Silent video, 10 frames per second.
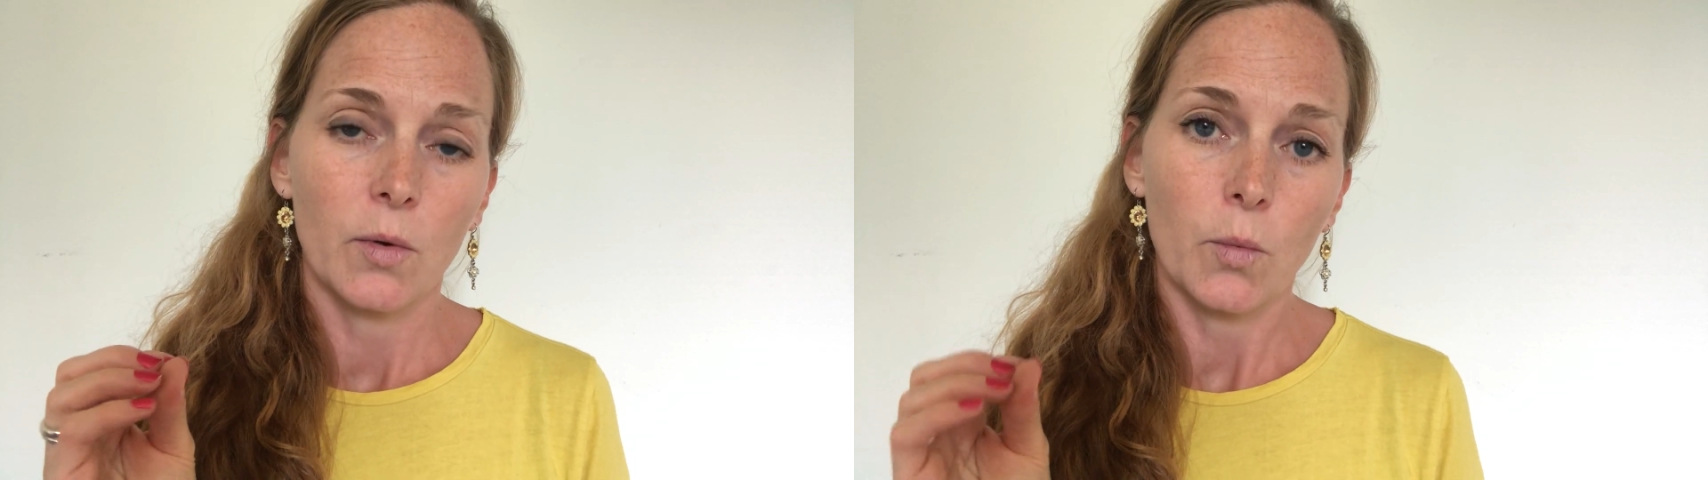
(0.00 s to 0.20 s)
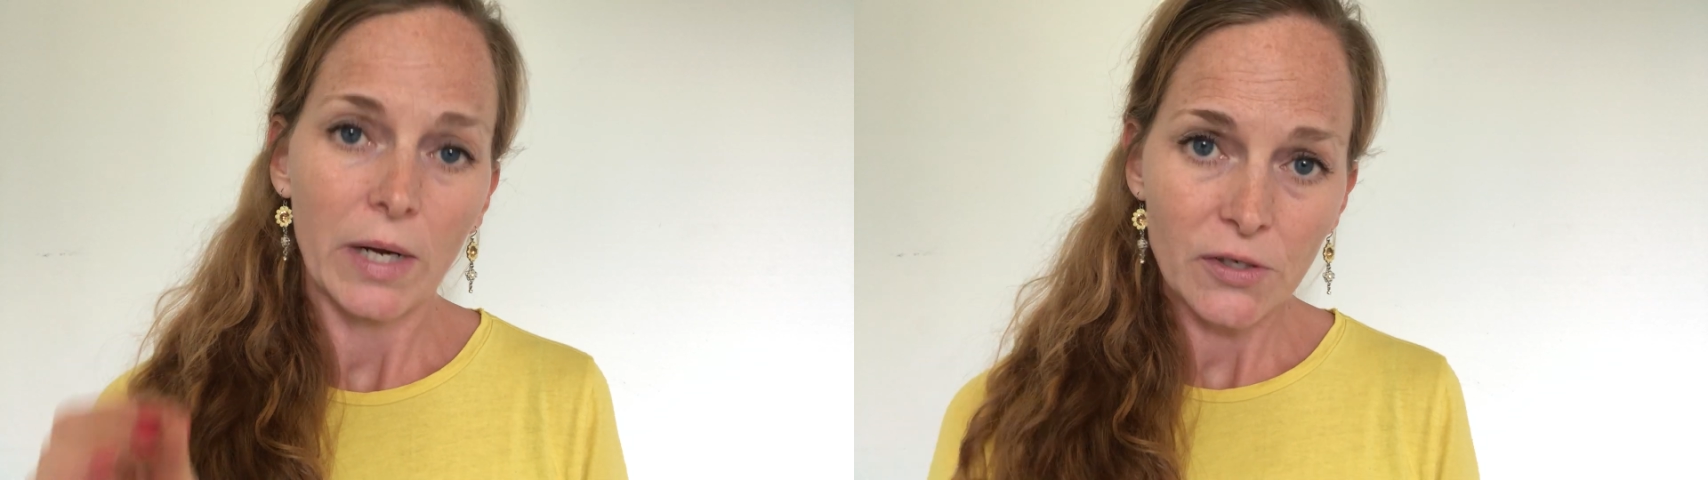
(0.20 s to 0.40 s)

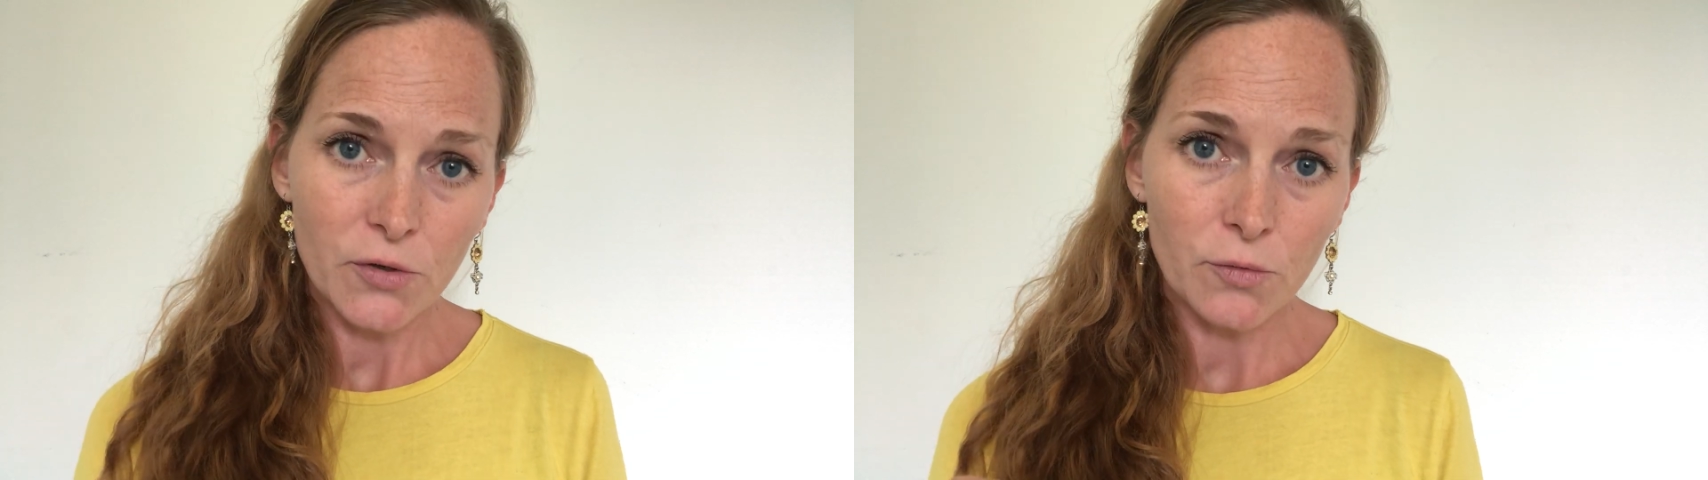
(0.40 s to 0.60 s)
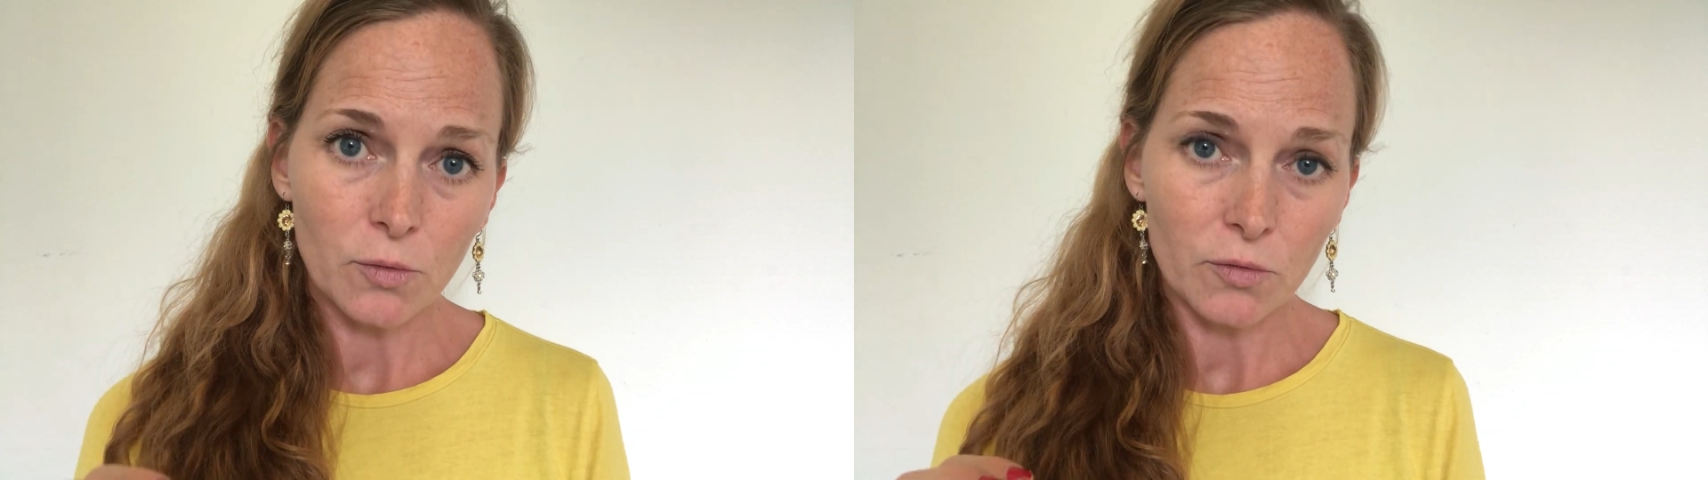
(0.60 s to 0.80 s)
when
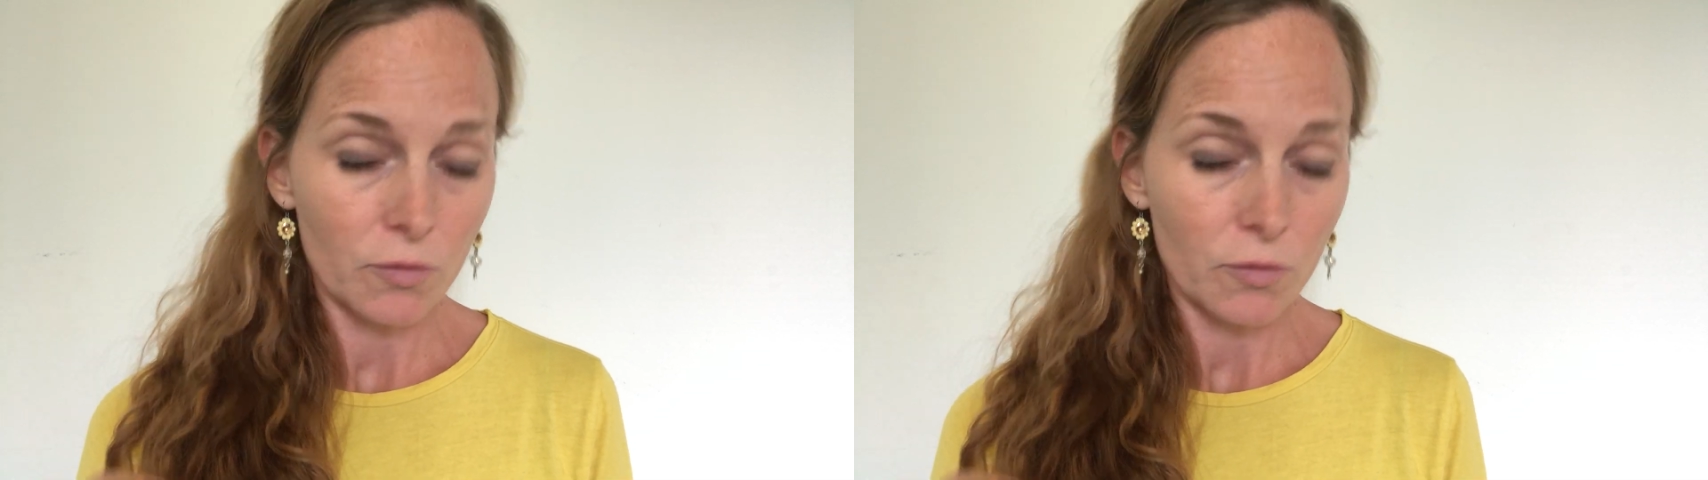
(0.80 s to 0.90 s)
you